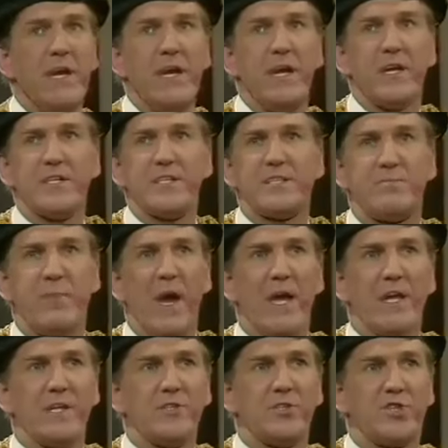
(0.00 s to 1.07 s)
Me here in
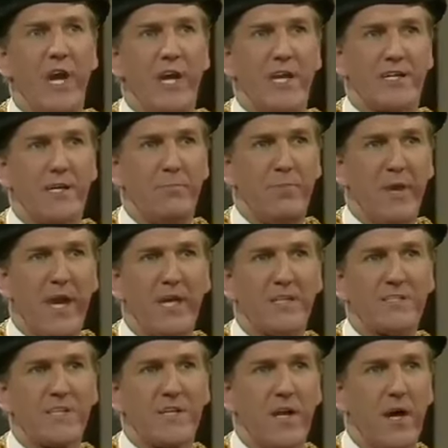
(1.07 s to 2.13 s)
Spain and charity
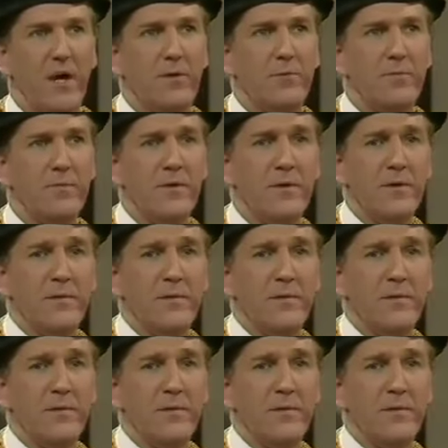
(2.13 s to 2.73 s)
begins at home.